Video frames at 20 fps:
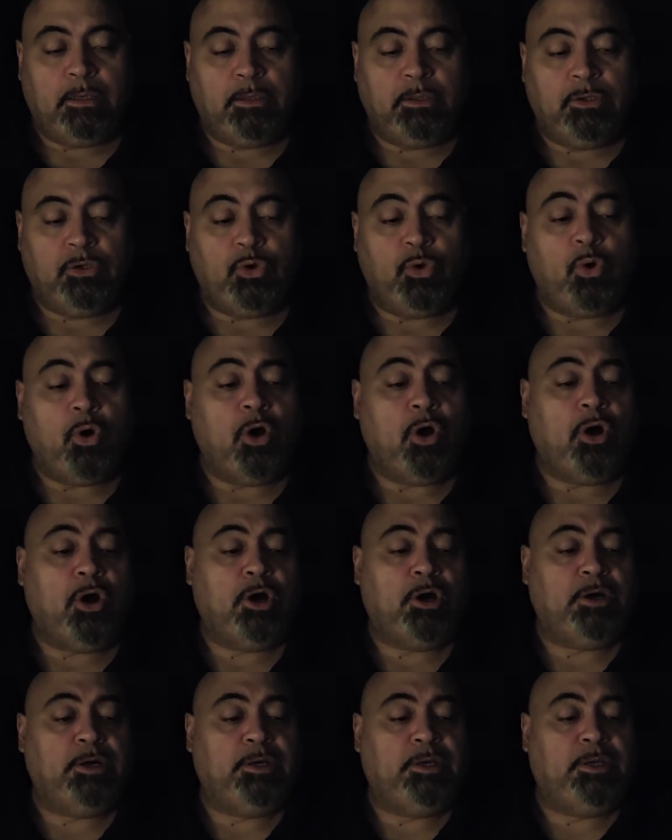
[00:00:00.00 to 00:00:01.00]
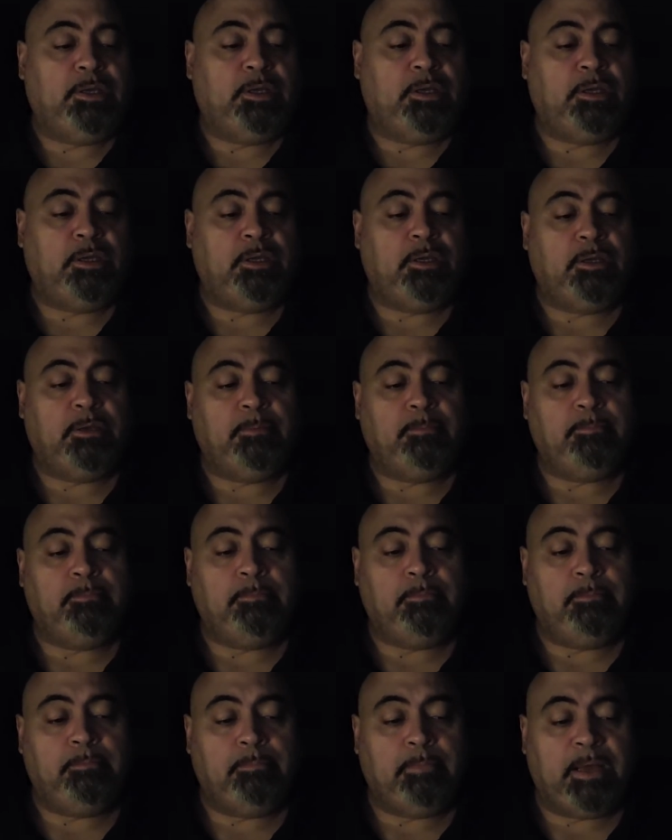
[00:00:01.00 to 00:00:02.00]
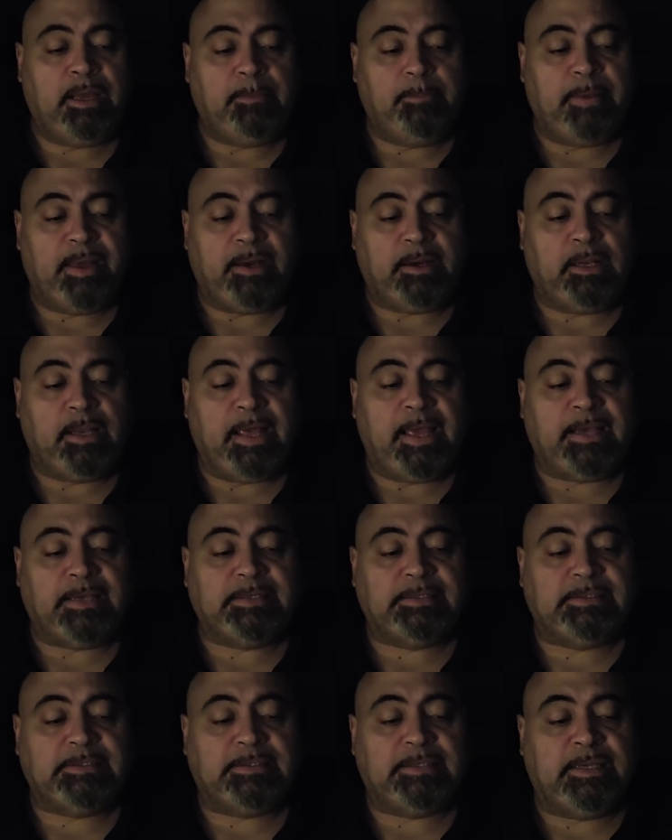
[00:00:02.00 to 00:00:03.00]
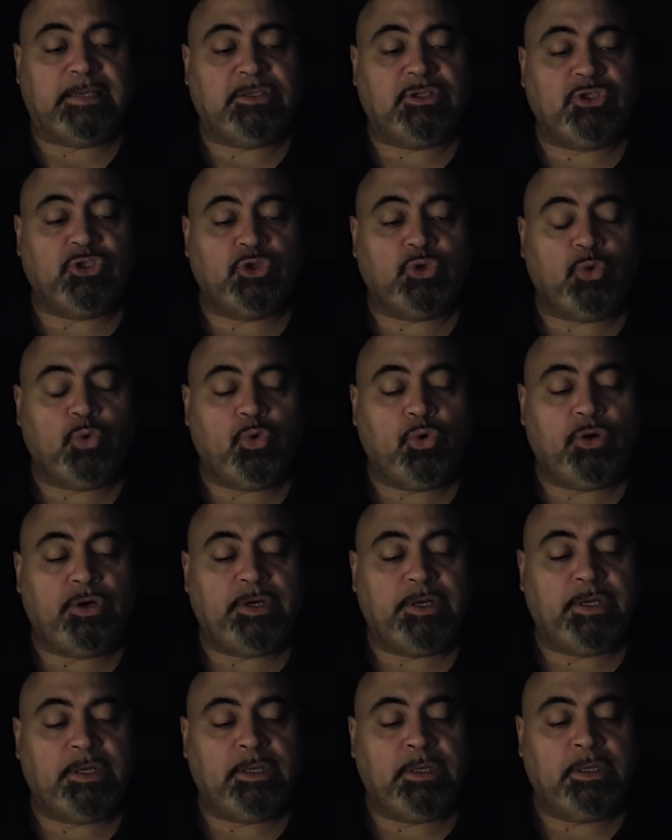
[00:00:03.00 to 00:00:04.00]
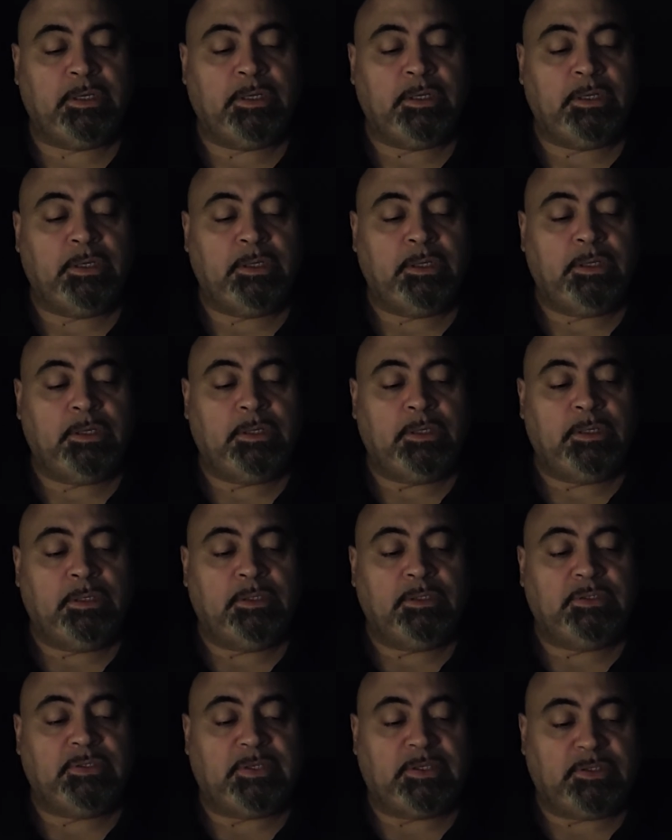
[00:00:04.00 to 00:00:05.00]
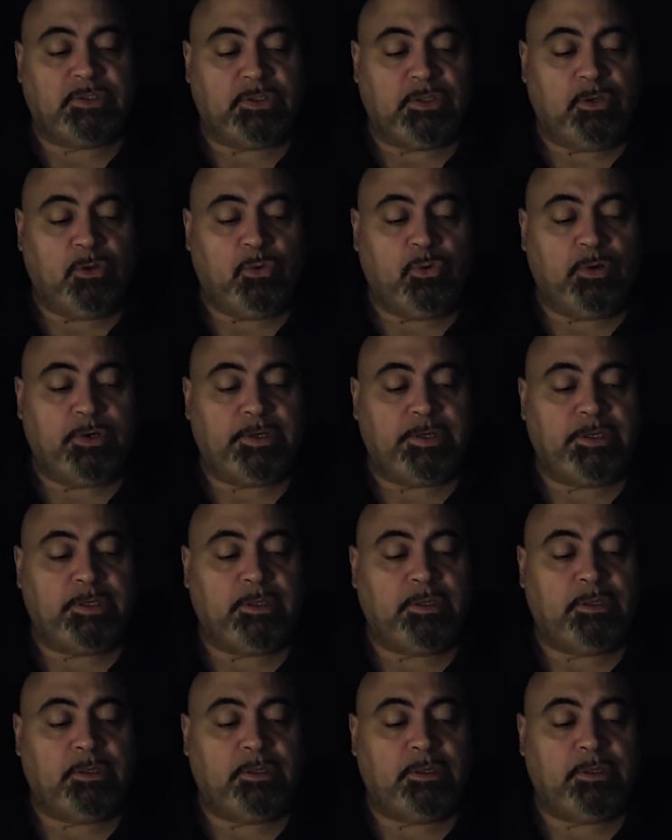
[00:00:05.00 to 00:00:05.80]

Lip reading: You are my battle axe and sword, says the Lord.